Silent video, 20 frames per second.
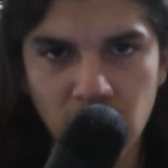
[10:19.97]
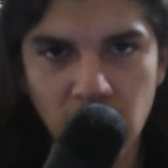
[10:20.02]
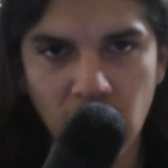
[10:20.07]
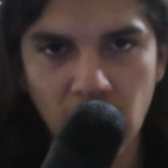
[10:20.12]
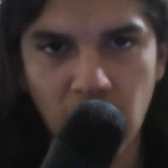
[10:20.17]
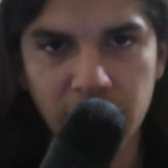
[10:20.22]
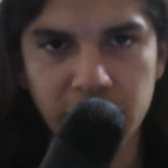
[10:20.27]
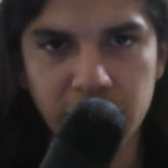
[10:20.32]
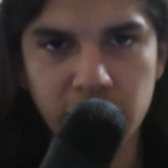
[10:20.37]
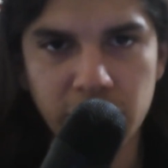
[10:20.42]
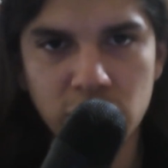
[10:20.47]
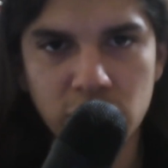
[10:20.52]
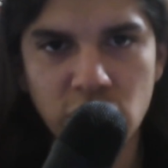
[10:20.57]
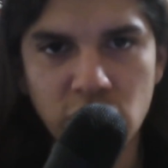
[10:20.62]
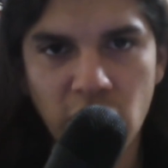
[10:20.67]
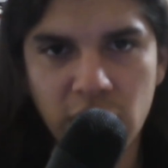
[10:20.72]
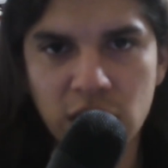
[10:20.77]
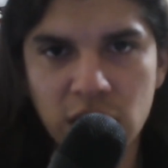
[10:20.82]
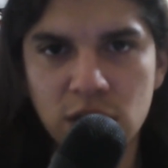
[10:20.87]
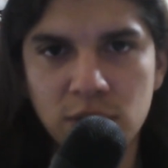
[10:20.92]
I've known
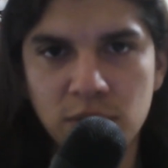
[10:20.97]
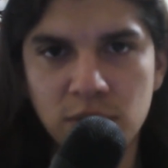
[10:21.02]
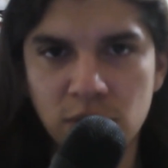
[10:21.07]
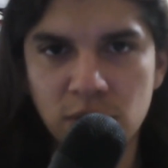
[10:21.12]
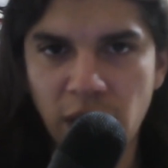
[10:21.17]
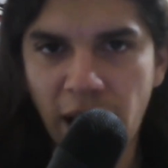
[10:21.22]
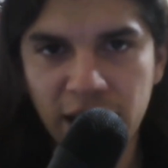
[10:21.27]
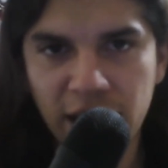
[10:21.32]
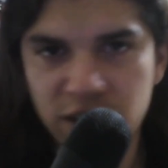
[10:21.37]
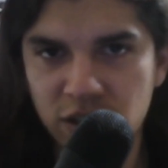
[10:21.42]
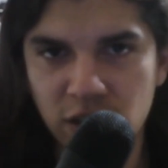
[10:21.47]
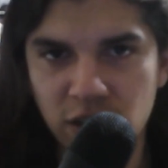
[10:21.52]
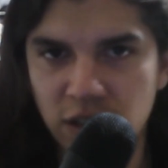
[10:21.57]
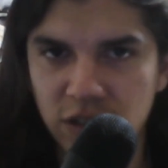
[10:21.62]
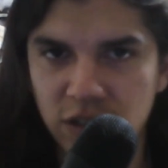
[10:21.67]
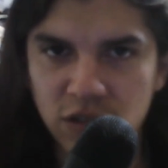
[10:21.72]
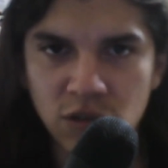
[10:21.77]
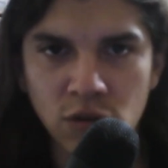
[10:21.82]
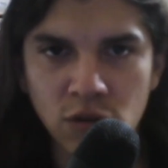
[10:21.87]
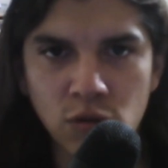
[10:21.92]
Chinese
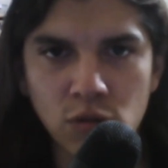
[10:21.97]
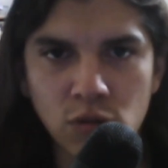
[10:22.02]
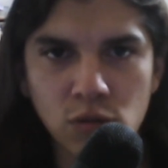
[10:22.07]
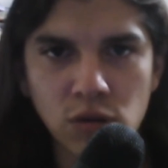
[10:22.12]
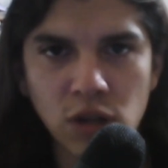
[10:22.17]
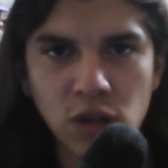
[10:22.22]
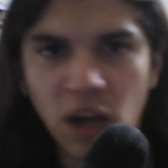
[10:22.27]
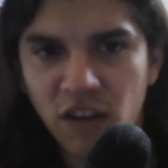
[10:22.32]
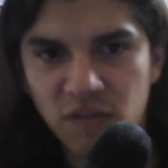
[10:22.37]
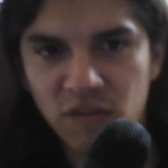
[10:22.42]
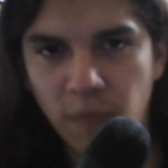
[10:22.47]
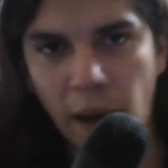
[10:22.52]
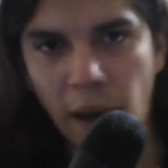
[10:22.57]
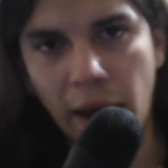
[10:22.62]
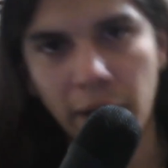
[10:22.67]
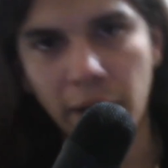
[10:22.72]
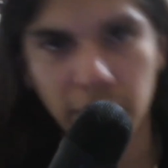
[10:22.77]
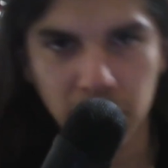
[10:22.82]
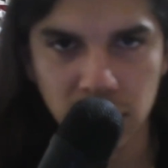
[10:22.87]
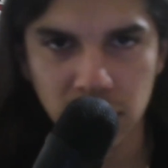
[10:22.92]
nationalists who love
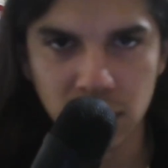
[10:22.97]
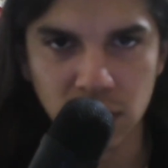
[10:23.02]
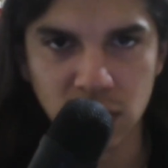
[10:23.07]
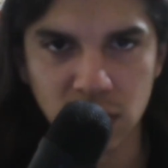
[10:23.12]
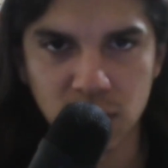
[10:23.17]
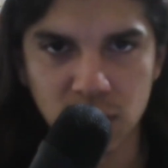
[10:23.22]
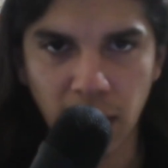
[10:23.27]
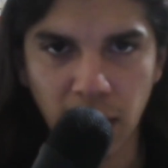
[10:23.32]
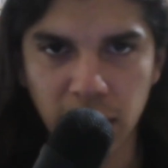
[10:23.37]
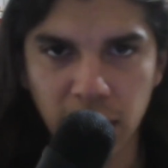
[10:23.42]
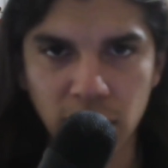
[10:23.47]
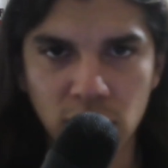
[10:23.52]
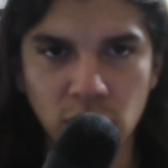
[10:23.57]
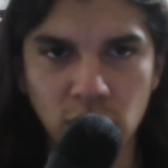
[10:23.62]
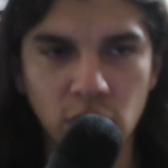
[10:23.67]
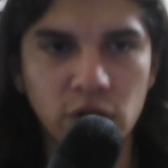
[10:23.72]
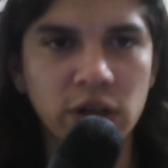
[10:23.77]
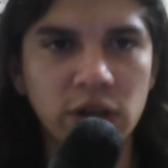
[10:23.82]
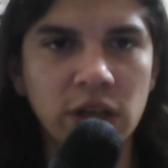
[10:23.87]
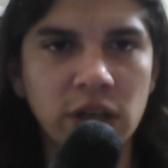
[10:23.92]
Mao, despite
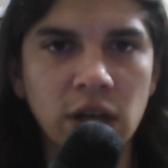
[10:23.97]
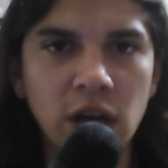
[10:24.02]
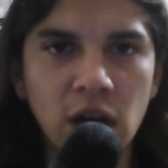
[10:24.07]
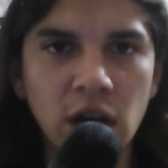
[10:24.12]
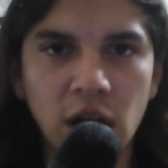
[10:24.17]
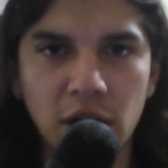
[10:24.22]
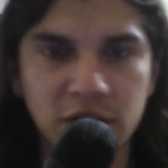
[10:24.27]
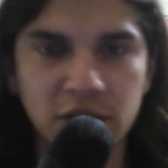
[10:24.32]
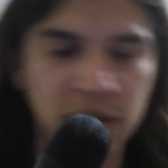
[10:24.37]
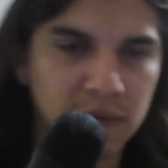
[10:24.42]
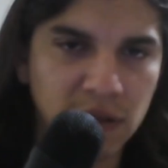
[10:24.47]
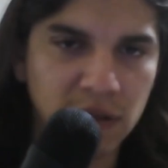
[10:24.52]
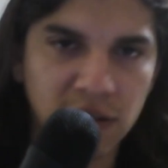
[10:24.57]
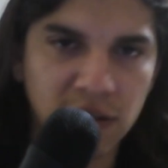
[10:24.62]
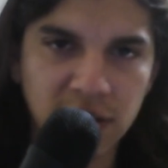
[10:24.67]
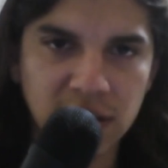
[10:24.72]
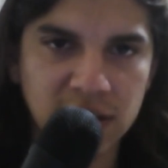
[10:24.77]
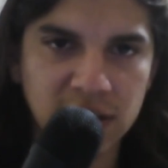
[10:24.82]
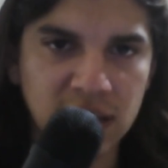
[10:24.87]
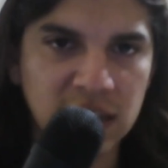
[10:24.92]
learning of some of the
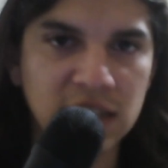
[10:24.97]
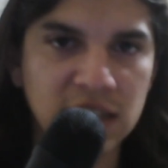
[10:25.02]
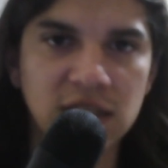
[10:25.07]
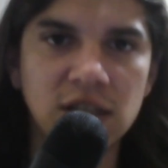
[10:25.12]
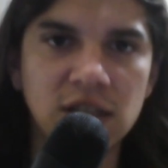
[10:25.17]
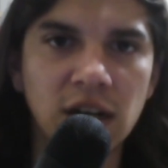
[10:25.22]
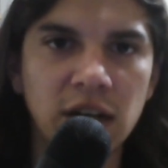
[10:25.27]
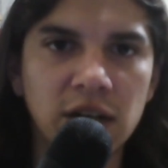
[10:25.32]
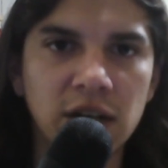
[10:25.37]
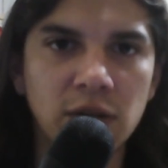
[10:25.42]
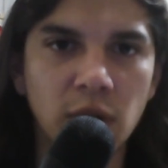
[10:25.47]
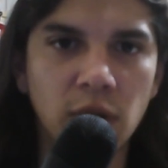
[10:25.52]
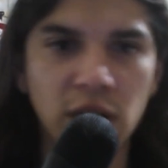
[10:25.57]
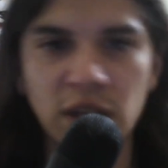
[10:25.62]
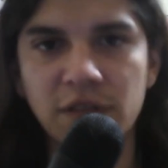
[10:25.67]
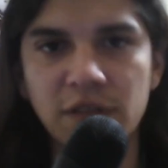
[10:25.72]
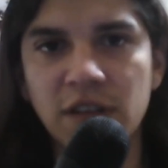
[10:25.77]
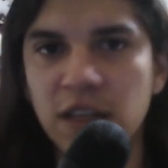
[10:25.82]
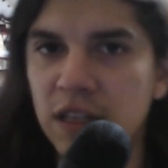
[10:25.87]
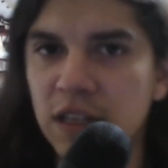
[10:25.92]
things that he's done while
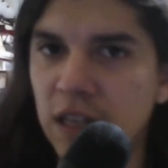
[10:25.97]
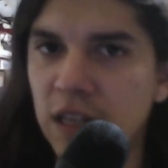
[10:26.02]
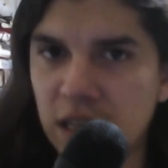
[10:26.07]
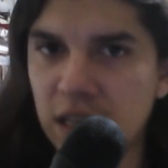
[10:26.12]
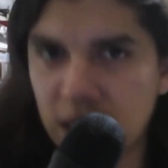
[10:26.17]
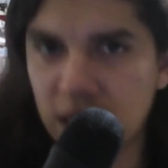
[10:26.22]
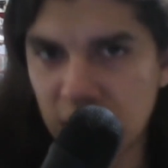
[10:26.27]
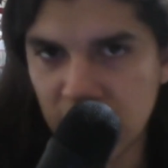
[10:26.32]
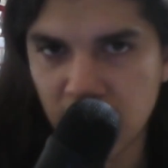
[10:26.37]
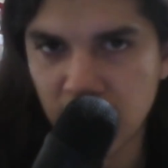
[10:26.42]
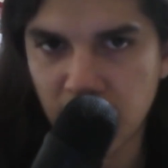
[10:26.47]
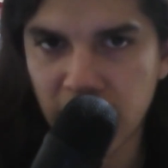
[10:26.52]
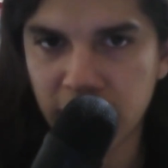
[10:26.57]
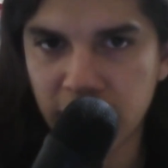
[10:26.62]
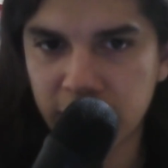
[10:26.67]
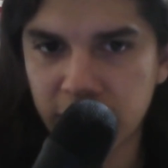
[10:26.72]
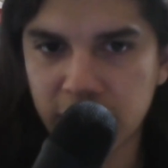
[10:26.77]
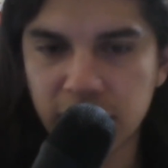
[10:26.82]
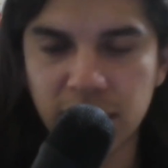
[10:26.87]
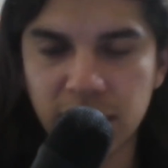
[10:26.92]
living in
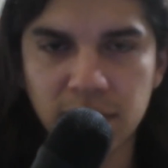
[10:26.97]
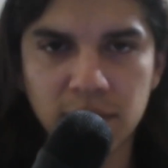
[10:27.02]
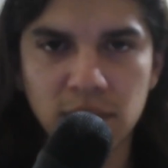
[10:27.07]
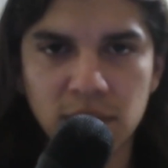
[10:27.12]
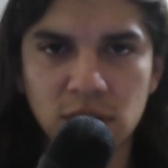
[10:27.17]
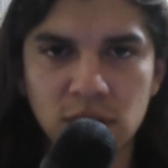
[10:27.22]
America.